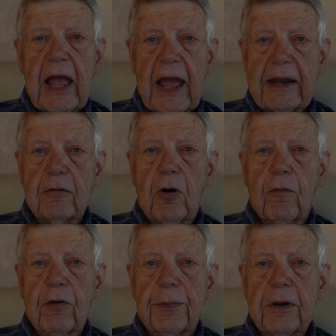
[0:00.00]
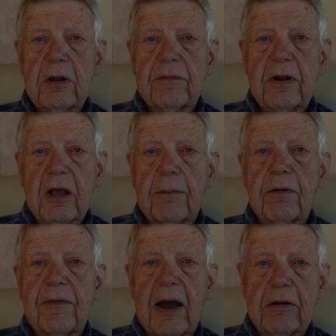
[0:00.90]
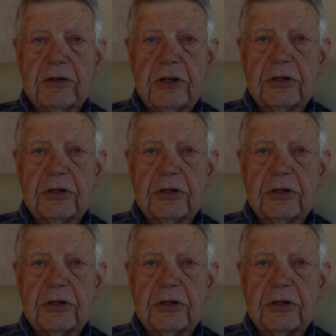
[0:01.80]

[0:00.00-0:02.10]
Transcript: and it will, over a period of a couple of hours,